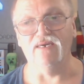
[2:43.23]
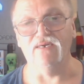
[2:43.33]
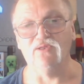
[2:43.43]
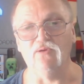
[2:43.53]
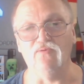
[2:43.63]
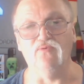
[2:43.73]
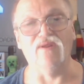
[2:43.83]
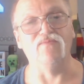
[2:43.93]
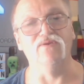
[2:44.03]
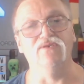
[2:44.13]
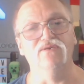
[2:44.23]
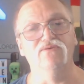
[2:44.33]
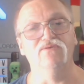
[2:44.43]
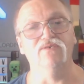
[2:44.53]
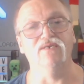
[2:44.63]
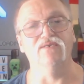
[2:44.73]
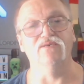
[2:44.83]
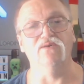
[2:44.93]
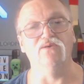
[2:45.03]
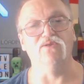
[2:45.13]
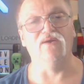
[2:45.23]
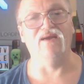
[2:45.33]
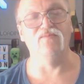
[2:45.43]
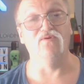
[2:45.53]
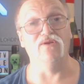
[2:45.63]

So what I'm gonna do is I'm going